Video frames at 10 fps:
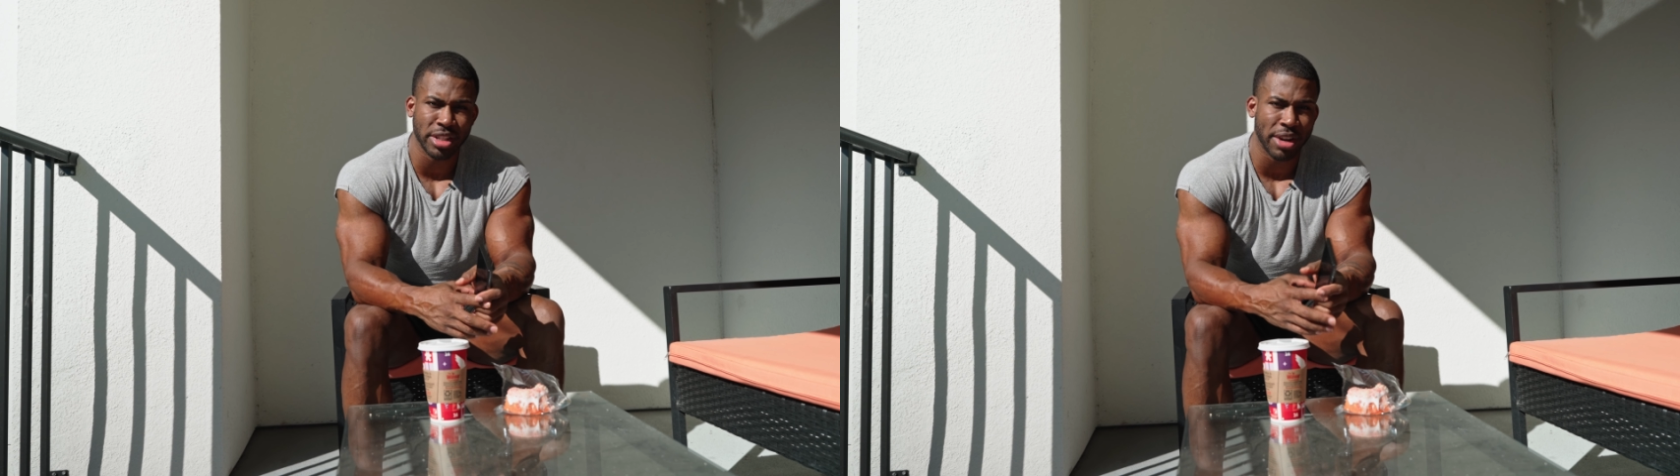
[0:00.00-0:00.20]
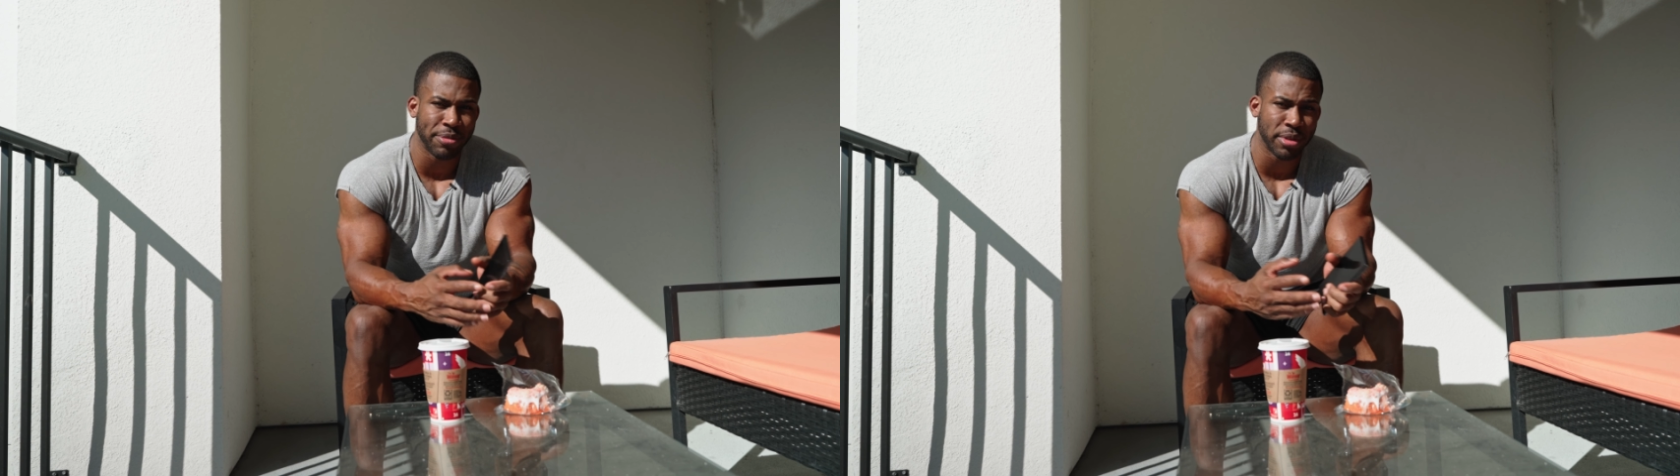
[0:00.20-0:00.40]

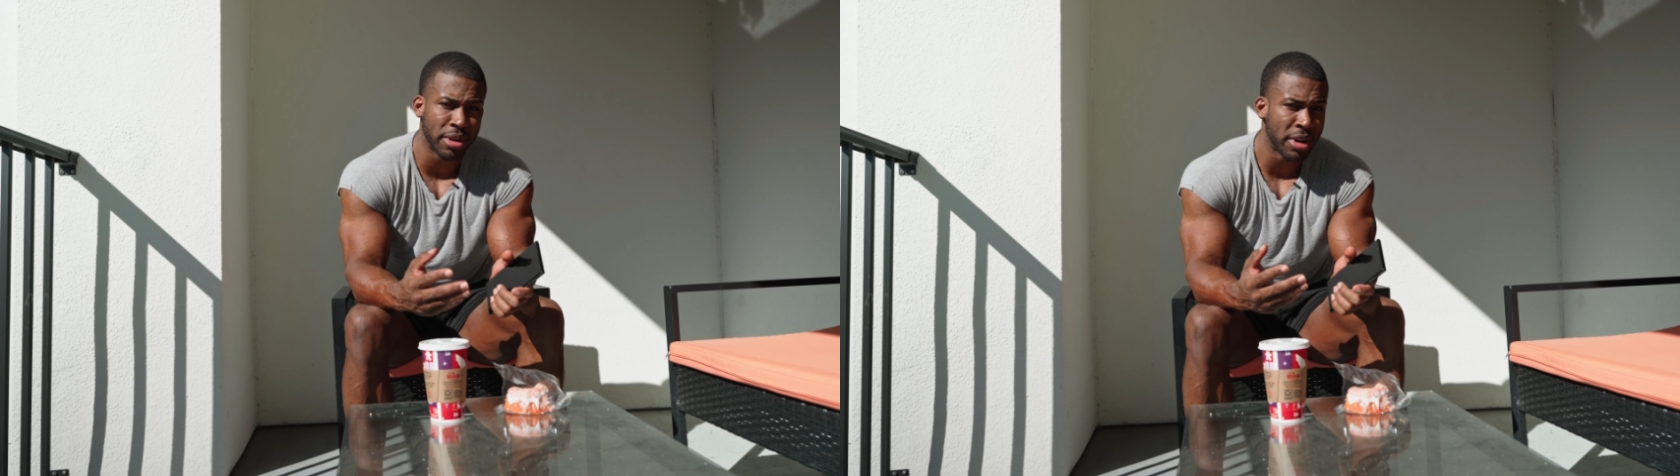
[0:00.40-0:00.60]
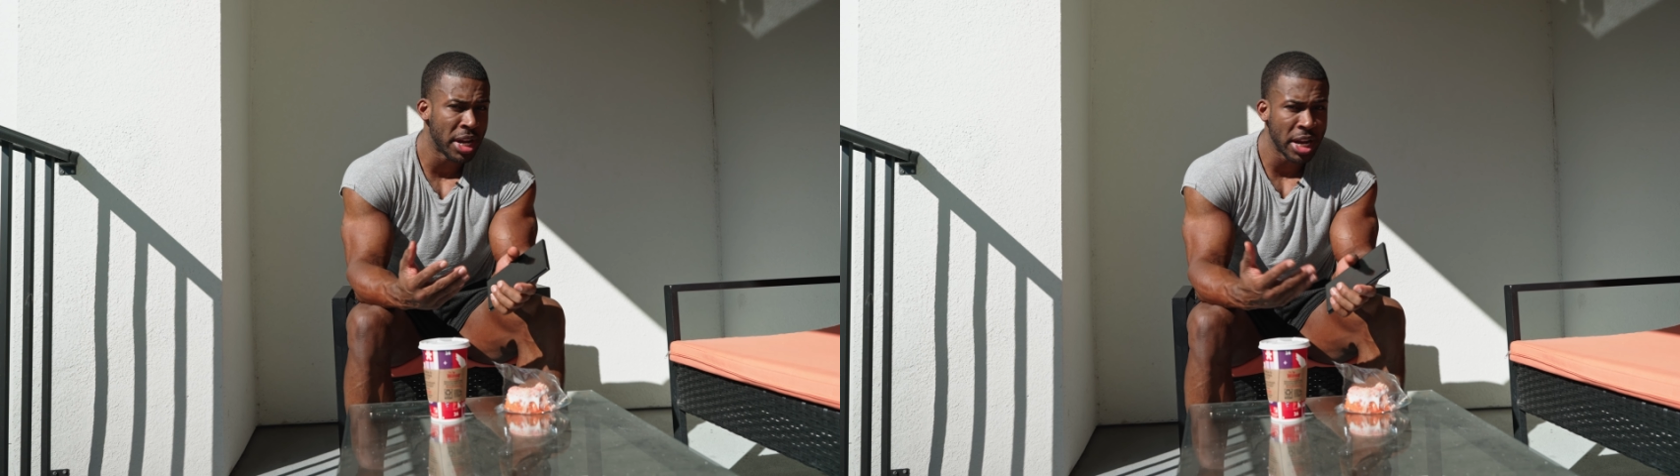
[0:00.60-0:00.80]
after
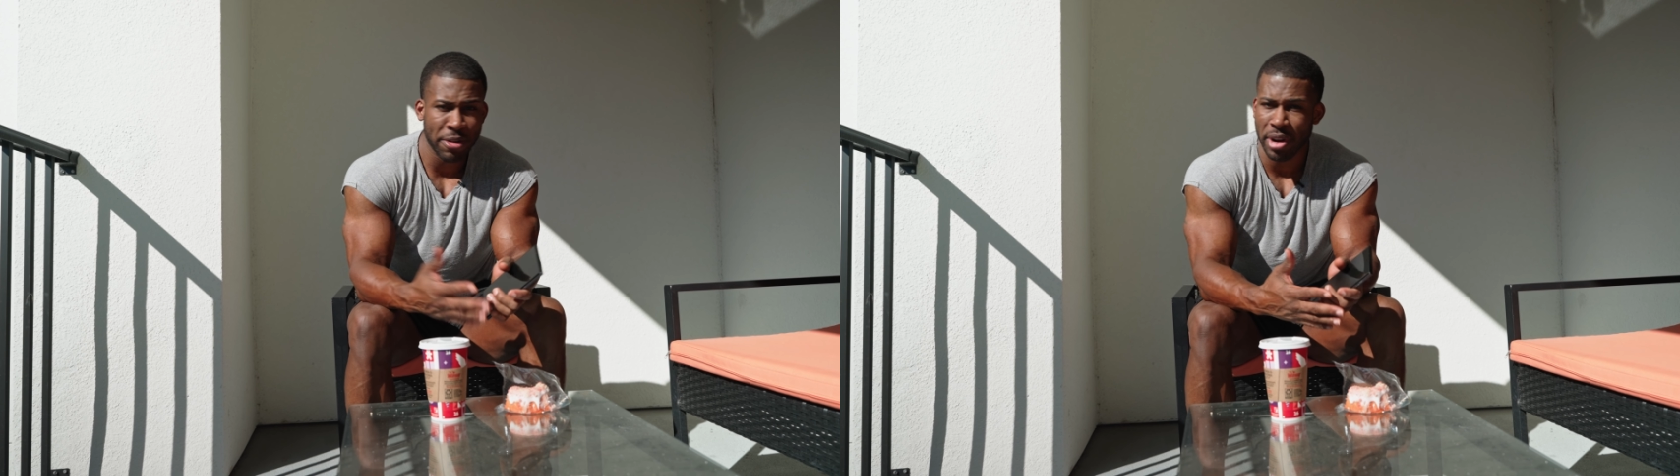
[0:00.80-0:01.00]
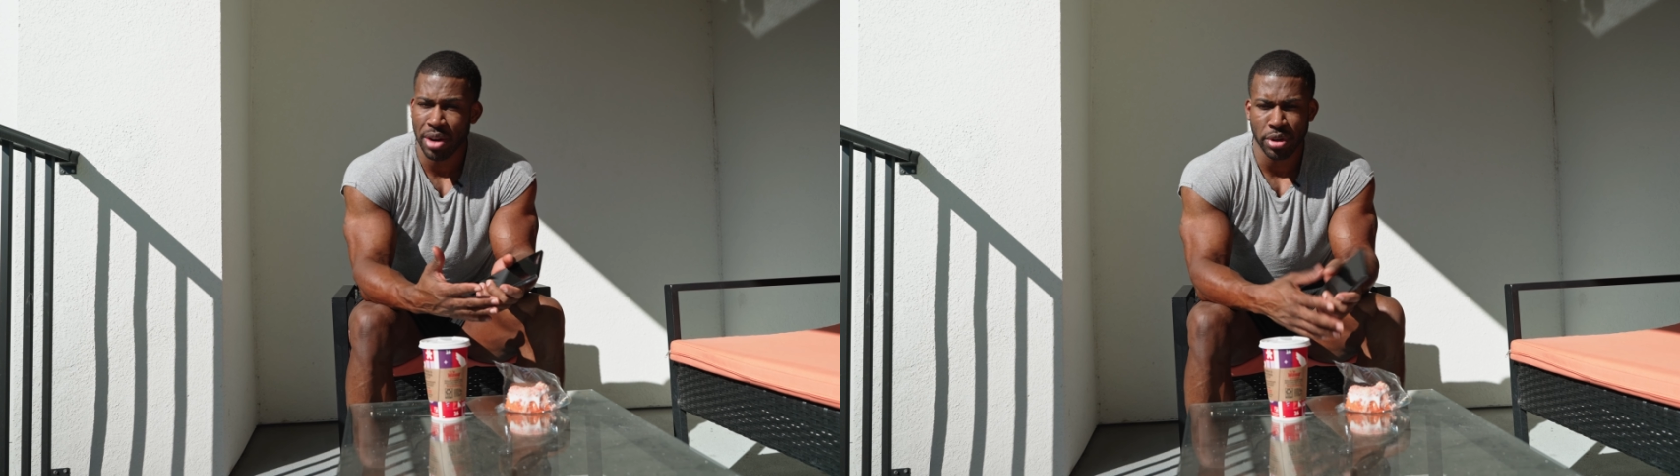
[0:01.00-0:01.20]

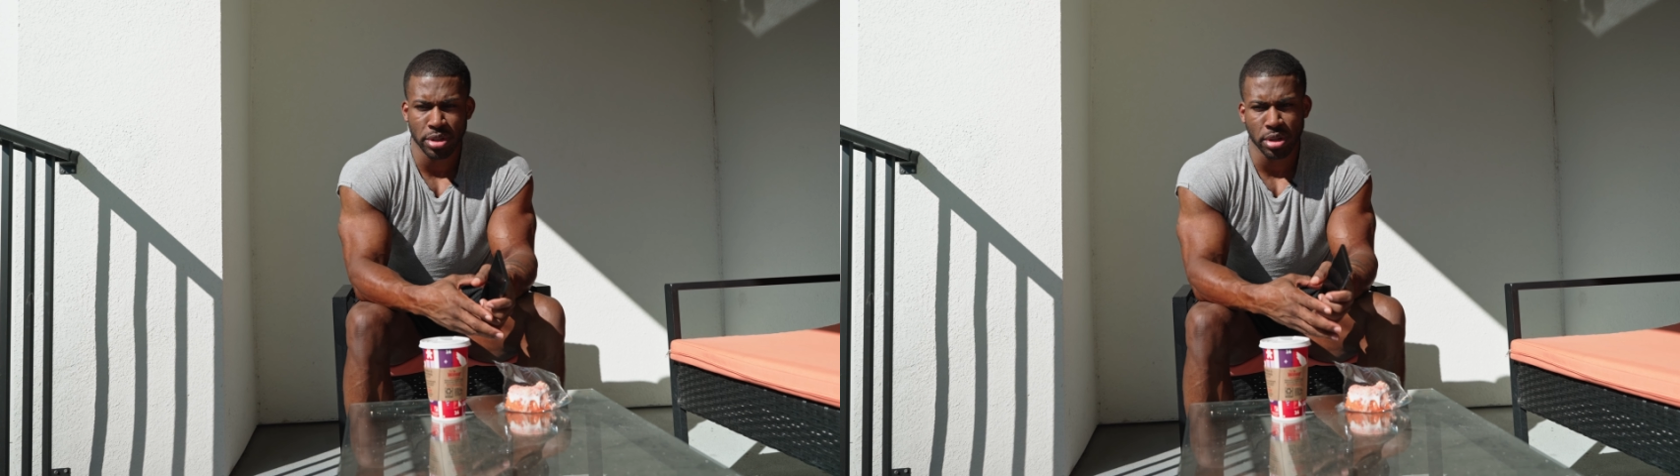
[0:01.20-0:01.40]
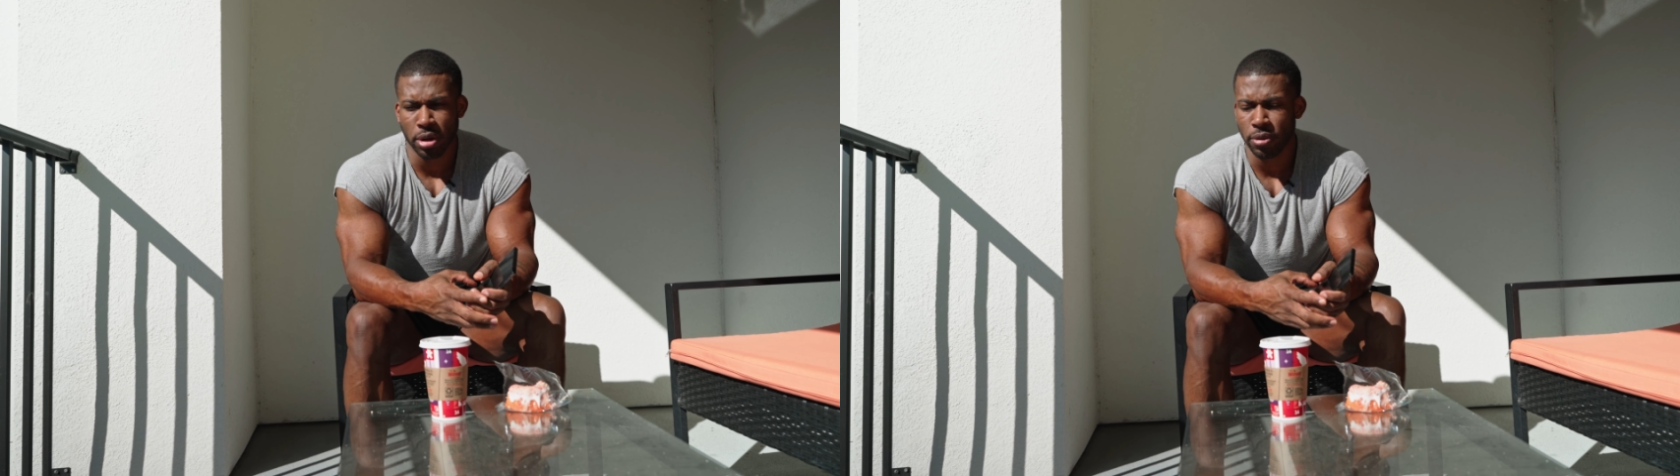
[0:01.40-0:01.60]
5
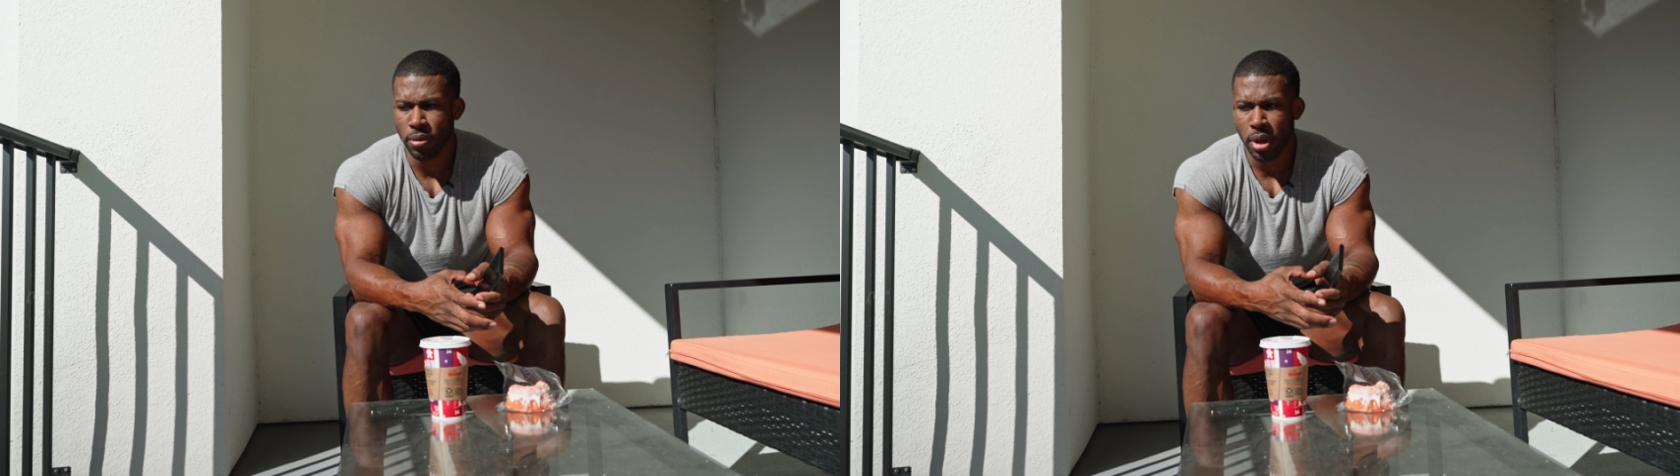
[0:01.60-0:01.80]
years off.